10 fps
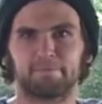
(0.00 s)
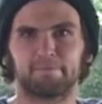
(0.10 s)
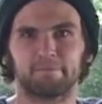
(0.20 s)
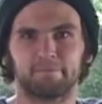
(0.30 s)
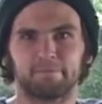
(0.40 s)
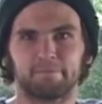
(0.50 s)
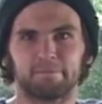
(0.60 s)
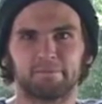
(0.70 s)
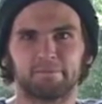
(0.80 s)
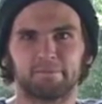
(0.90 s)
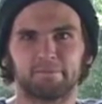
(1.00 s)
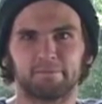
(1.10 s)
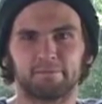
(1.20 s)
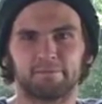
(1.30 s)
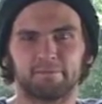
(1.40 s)

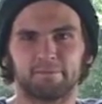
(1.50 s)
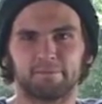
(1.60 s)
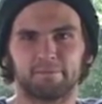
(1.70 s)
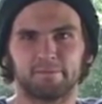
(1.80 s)
(no one is talking)